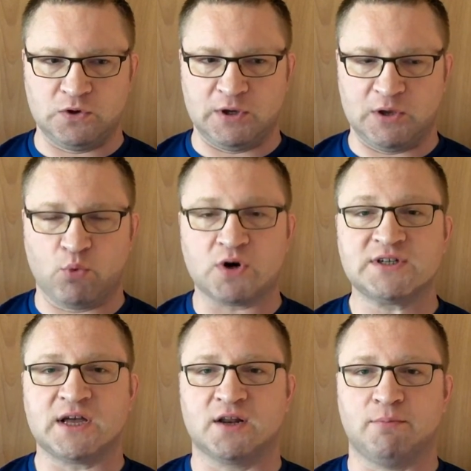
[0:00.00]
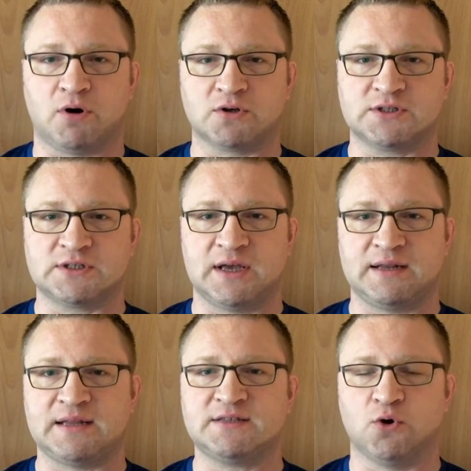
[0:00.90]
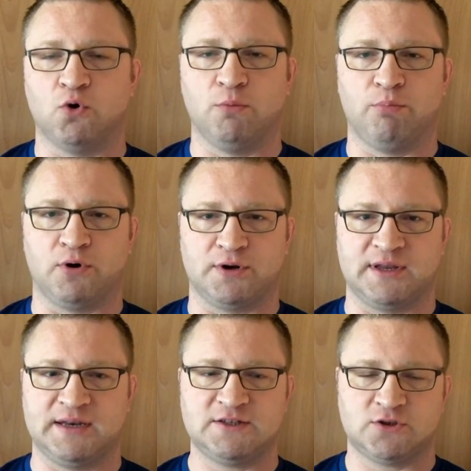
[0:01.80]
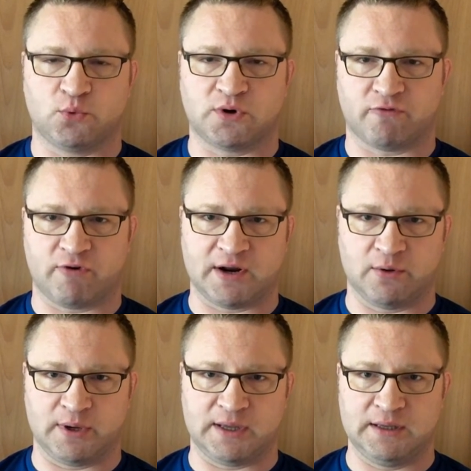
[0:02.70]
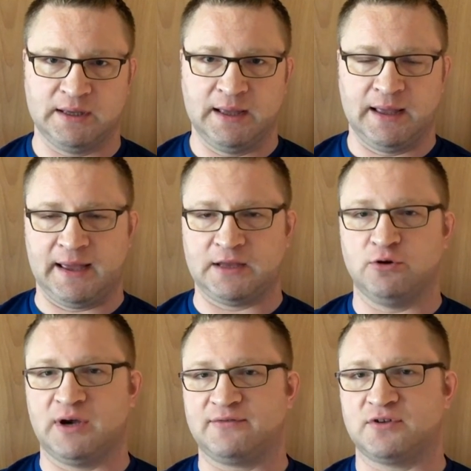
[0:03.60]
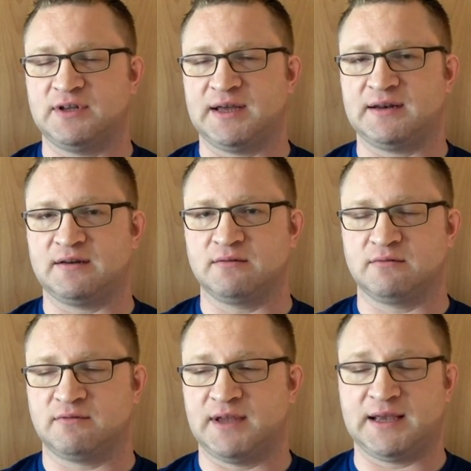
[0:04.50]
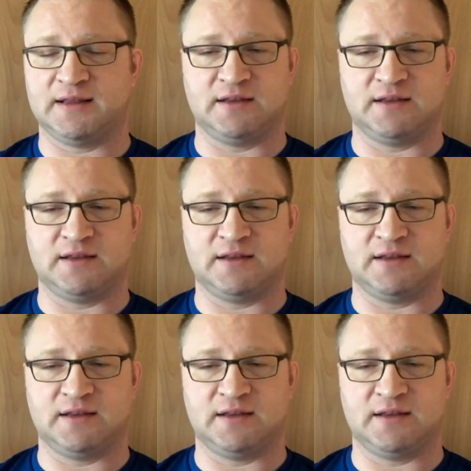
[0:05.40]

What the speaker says: It works out of the box, and that's the whole point. It needs to work right away, and you have to then take it